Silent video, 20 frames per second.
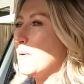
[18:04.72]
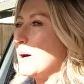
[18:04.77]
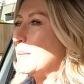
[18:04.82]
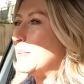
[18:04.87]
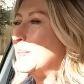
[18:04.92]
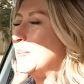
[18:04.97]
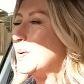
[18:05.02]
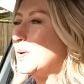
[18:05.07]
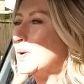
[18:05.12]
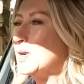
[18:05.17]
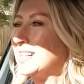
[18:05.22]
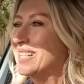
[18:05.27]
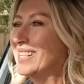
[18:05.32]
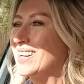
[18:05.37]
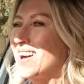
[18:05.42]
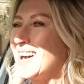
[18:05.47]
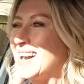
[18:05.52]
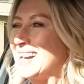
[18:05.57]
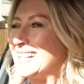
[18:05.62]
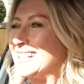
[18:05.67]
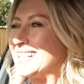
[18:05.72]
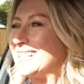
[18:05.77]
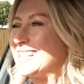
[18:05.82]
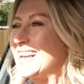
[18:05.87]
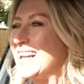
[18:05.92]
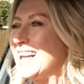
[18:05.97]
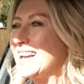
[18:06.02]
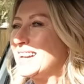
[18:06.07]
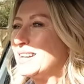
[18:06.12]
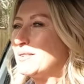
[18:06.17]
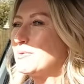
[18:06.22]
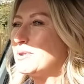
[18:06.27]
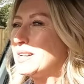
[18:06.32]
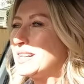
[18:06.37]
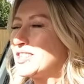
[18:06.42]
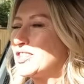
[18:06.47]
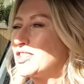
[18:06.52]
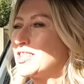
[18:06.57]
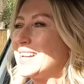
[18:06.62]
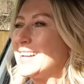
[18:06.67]
1.9 tonne,
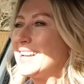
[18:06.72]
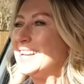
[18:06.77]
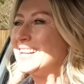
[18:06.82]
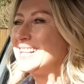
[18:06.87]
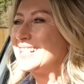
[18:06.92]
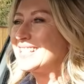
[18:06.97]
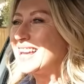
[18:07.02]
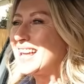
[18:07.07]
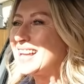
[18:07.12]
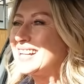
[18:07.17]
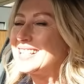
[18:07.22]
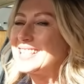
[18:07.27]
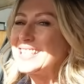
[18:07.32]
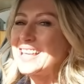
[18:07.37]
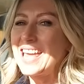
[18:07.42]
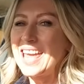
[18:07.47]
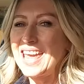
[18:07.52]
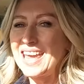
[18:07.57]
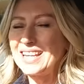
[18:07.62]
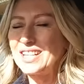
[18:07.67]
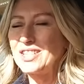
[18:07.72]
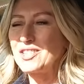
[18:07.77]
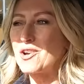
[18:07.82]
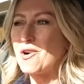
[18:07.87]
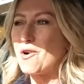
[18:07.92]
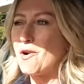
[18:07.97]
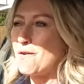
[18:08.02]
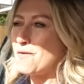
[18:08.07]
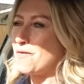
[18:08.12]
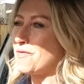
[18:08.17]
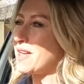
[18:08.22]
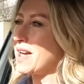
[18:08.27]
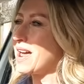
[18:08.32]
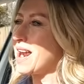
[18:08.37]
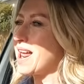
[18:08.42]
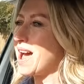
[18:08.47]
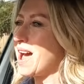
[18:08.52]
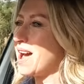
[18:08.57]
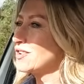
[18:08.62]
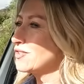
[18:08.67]
which takes the edge off
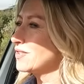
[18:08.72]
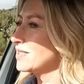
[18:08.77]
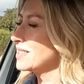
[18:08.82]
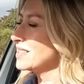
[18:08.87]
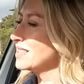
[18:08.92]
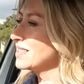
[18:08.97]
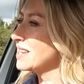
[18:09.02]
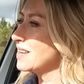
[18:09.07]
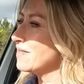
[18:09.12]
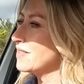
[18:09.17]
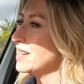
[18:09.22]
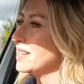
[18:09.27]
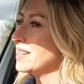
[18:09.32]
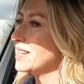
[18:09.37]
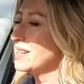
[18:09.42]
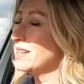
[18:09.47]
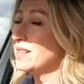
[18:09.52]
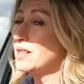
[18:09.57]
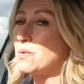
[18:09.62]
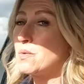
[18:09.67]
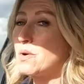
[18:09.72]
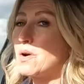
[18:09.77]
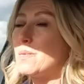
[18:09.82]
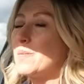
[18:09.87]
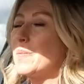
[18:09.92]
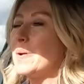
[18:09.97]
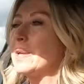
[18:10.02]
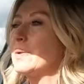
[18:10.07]
that 170 kilowatt